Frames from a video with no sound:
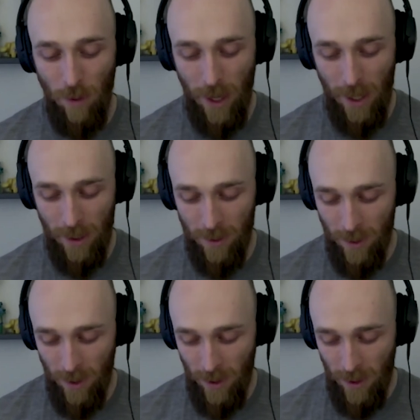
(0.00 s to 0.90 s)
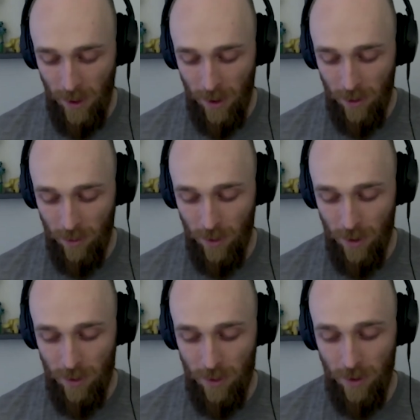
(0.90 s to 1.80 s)
And there's
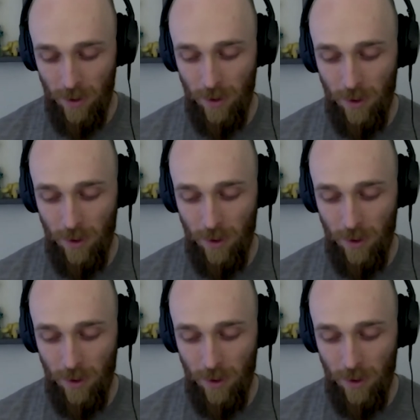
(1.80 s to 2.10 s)
this